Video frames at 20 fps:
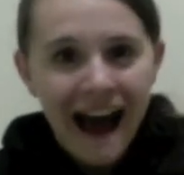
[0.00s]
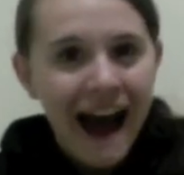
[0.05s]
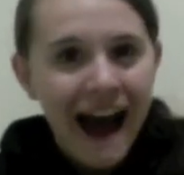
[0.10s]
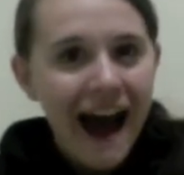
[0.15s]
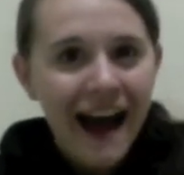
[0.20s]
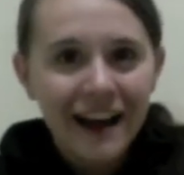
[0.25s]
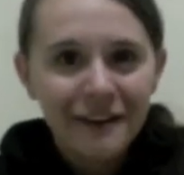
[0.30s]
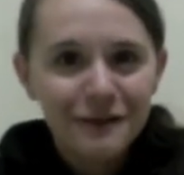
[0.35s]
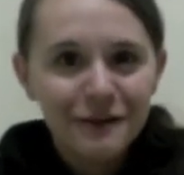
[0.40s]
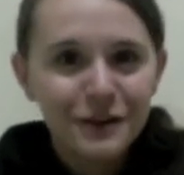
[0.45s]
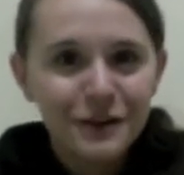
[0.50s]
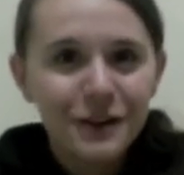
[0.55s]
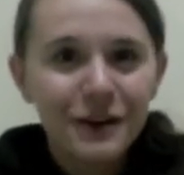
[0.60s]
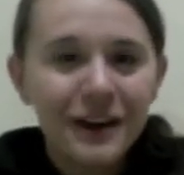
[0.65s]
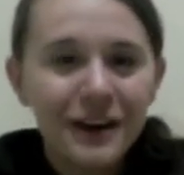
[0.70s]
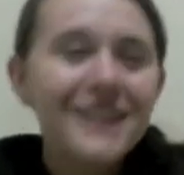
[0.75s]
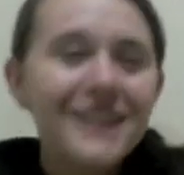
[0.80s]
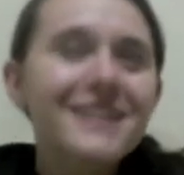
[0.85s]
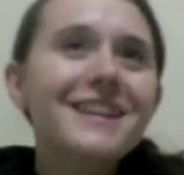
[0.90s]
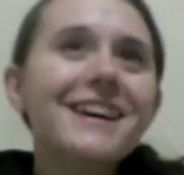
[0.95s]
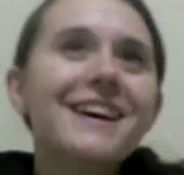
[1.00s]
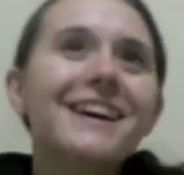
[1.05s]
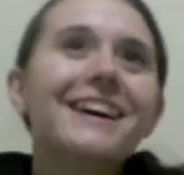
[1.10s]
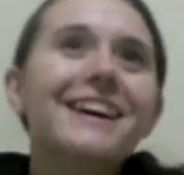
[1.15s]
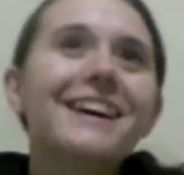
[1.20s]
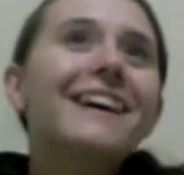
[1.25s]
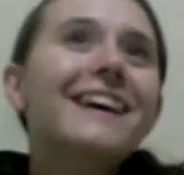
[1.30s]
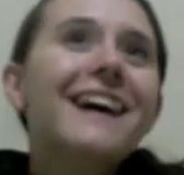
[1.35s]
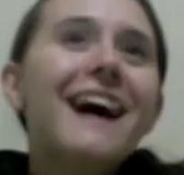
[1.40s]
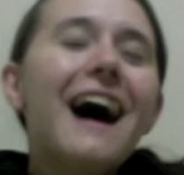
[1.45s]
have no
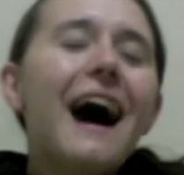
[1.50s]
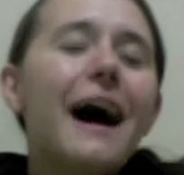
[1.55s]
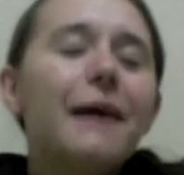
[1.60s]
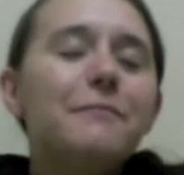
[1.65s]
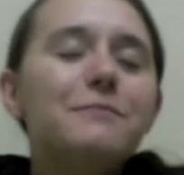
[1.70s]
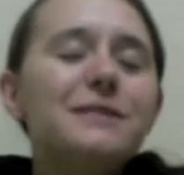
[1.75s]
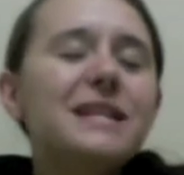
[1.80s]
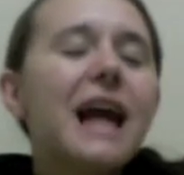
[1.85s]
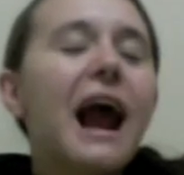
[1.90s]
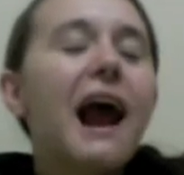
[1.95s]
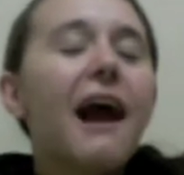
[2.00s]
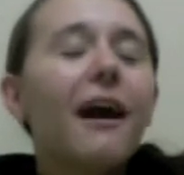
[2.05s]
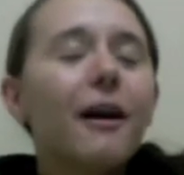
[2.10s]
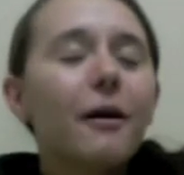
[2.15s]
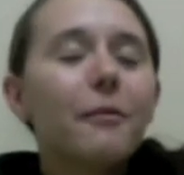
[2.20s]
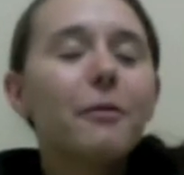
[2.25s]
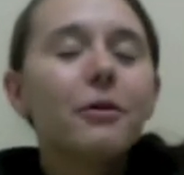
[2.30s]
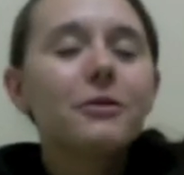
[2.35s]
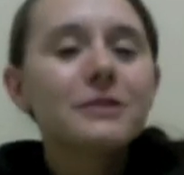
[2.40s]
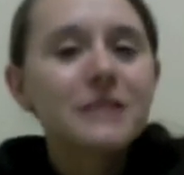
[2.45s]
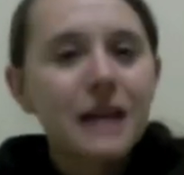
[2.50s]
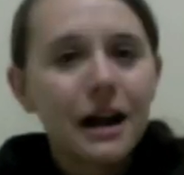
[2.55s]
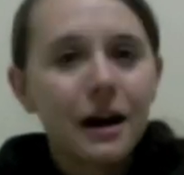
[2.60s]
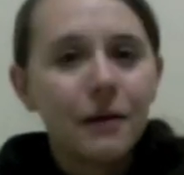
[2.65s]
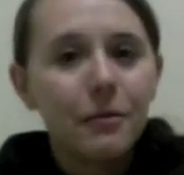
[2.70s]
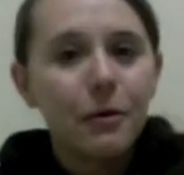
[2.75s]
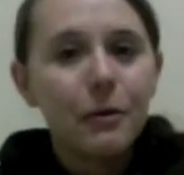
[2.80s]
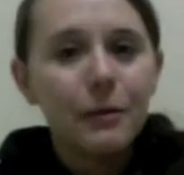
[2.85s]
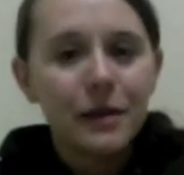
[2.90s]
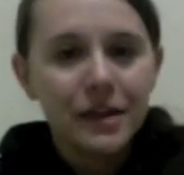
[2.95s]
idea. I'm terrible,
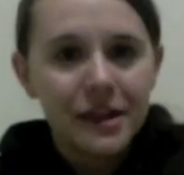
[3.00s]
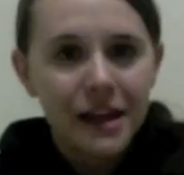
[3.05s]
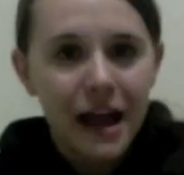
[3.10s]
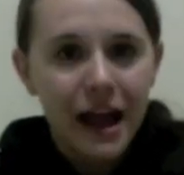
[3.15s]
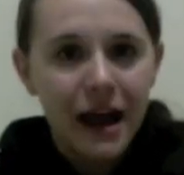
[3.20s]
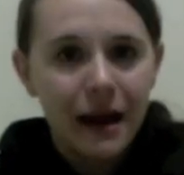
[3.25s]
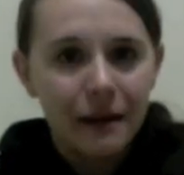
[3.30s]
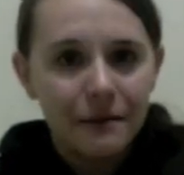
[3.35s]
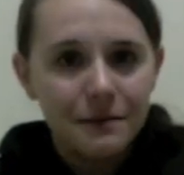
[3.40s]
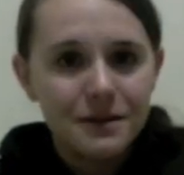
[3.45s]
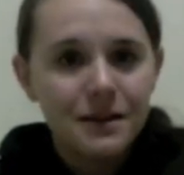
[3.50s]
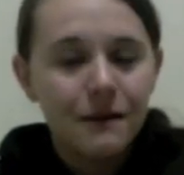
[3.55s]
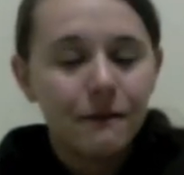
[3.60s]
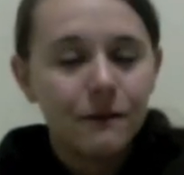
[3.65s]
terrible with names,